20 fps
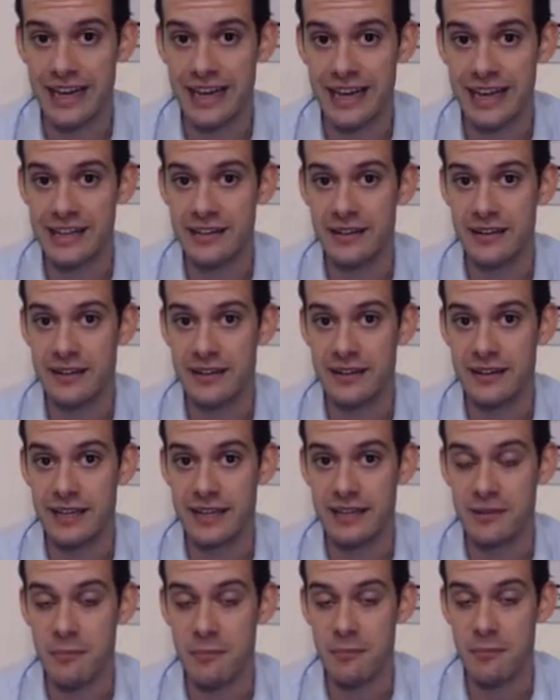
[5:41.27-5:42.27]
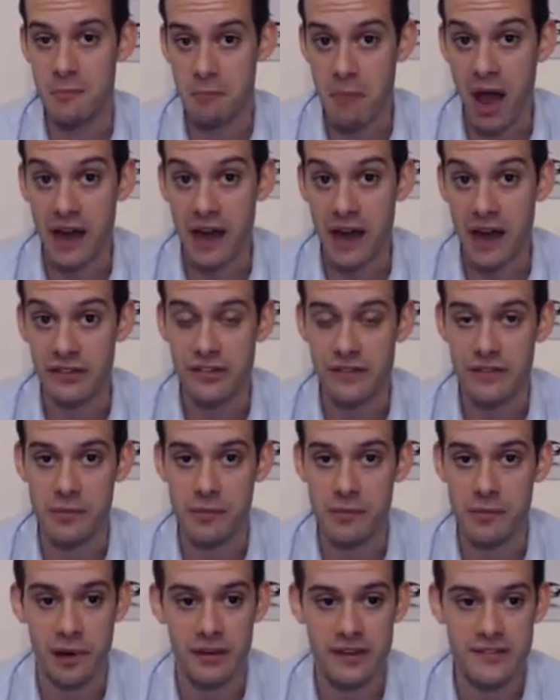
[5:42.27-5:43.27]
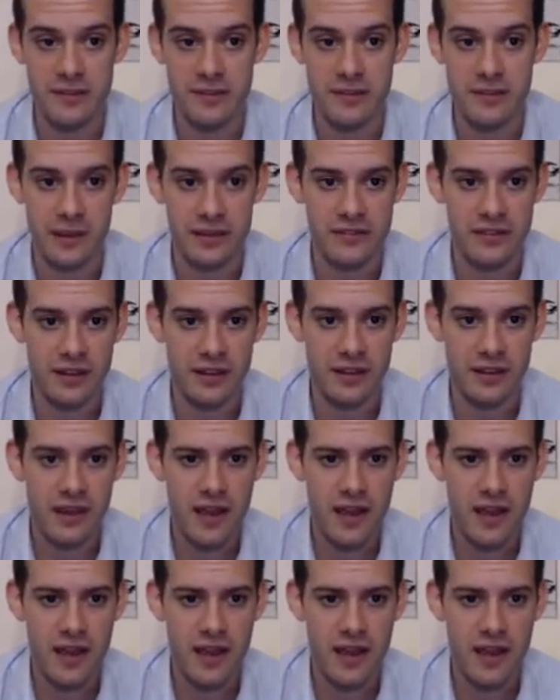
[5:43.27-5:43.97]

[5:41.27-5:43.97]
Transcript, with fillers: in the bodies of the participants.